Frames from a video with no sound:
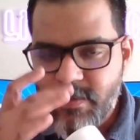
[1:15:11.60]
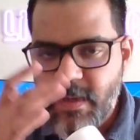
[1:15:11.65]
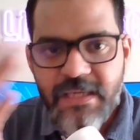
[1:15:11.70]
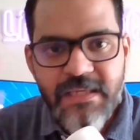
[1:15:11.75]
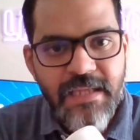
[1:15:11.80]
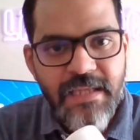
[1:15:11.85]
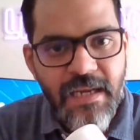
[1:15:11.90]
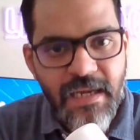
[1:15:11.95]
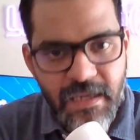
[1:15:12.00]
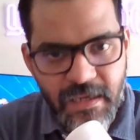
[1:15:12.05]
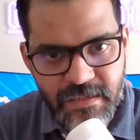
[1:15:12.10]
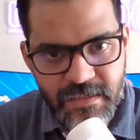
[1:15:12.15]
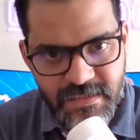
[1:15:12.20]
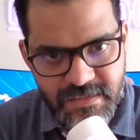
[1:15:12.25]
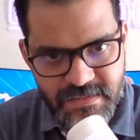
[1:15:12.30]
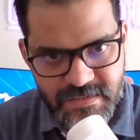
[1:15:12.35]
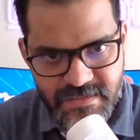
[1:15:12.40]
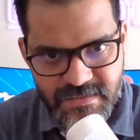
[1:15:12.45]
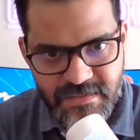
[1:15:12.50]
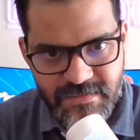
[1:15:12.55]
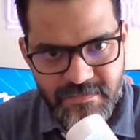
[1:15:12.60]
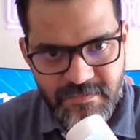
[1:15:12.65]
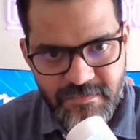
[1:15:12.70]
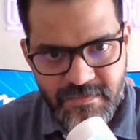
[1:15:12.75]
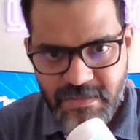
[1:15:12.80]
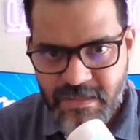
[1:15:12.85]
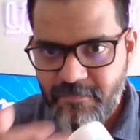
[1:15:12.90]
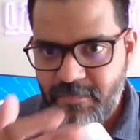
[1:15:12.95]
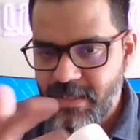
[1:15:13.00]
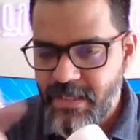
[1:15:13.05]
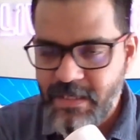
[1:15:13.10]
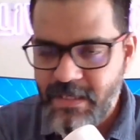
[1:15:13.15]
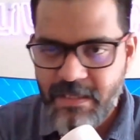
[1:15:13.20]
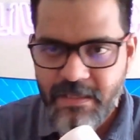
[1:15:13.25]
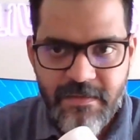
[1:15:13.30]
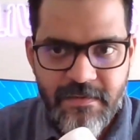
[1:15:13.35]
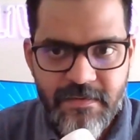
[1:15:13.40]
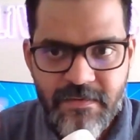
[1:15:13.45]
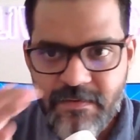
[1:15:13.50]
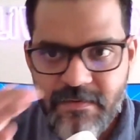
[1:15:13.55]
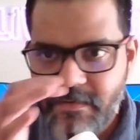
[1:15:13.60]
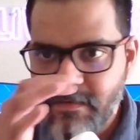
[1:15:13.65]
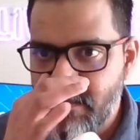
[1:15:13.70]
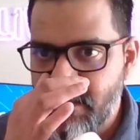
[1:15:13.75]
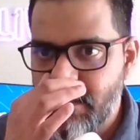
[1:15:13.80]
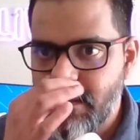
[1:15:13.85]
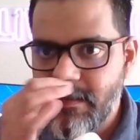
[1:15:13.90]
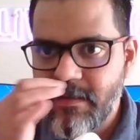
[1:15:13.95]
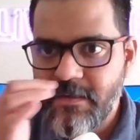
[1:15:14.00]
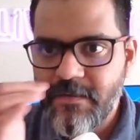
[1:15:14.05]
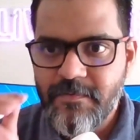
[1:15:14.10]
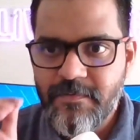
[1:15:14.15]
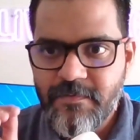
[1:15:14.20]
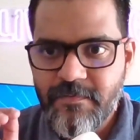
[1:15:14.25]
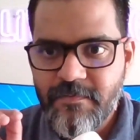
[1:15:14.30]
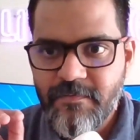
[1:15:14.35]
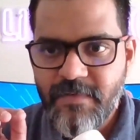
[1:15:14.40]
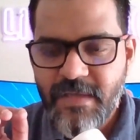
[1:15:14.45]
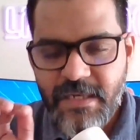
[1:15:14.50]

so i tell her this in a very uh,